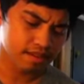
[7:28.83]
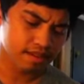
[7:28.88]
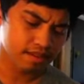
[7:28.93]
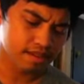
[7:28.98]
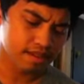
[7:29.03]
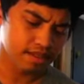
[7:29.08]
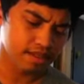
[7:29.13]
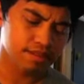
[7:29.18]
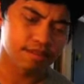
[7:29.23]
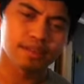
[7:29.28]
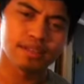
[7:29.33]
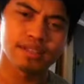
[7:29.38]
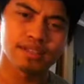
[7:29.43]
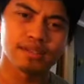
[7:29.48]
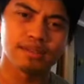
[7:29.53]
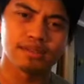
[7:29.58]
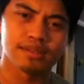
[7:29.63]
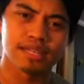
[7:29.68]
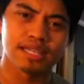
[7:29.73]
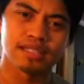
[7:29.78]
that you really
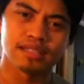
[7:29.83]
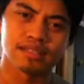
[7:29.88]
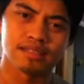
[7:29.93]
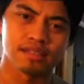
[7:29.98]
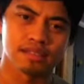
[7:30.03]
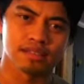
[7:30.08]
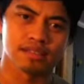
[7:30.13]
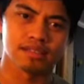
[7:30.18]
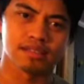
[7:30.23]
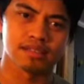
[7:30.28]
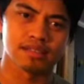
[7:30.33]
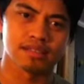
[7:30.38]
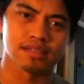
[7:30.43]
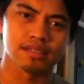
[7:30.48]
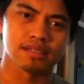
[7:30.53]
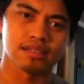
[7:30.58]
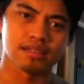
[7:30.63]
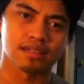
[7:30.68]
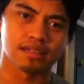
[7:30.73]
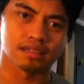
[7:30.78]
do take this seriously.
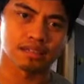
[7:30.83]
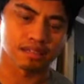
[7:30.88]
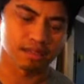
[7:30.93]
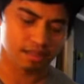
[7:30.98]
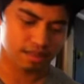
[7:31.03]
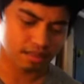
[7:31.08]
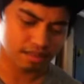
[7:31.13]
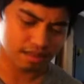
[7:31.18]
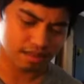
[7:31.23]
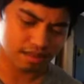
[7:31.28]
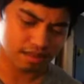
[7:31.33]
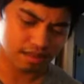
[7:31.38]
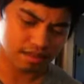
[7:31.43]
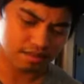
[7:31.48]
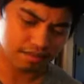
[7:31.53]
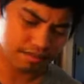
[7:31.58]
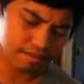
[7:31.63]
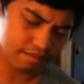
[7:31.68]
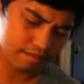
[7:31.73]
And um,